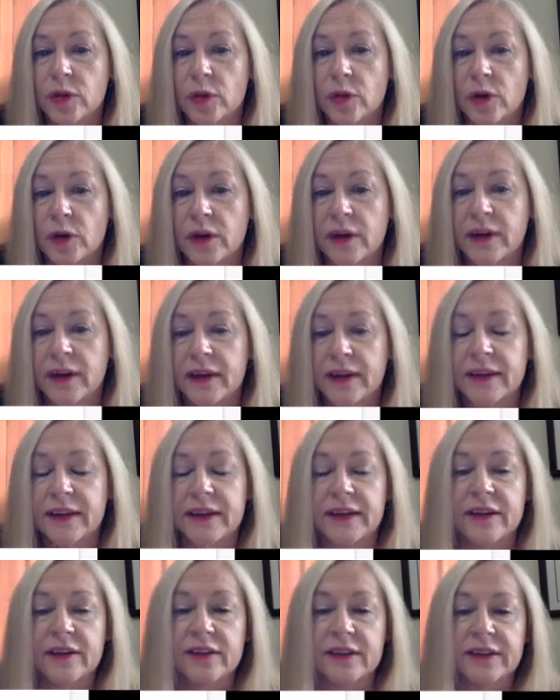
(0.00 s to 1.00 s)
or a
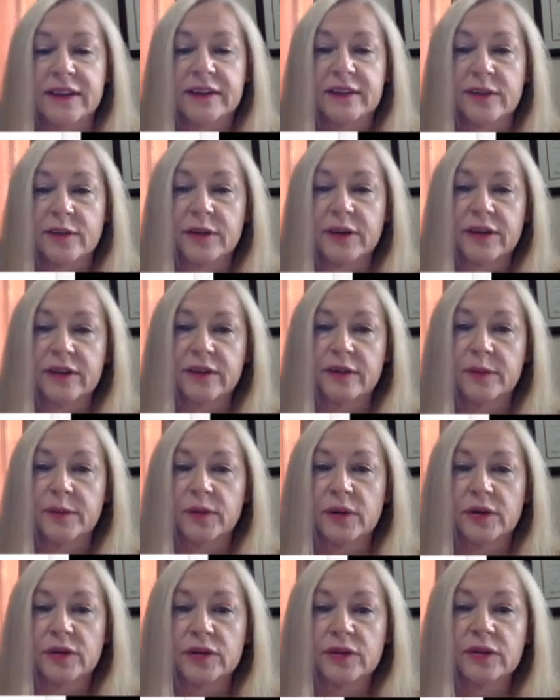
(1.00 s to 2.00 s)
nonlinear least squares
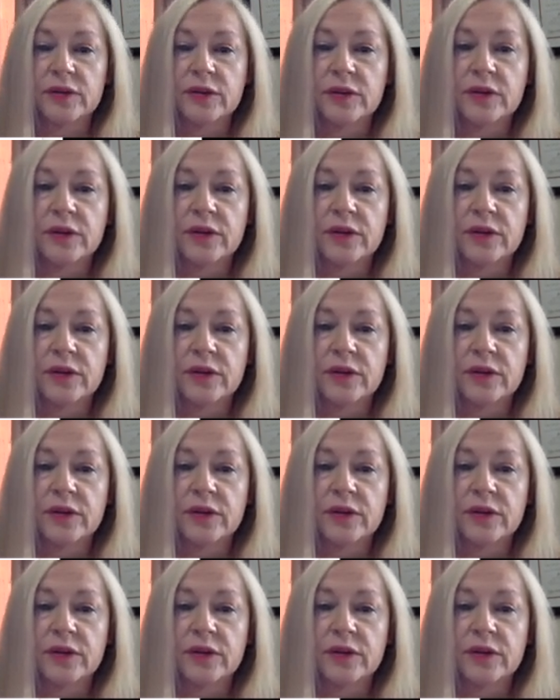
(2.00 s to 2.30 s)
approach.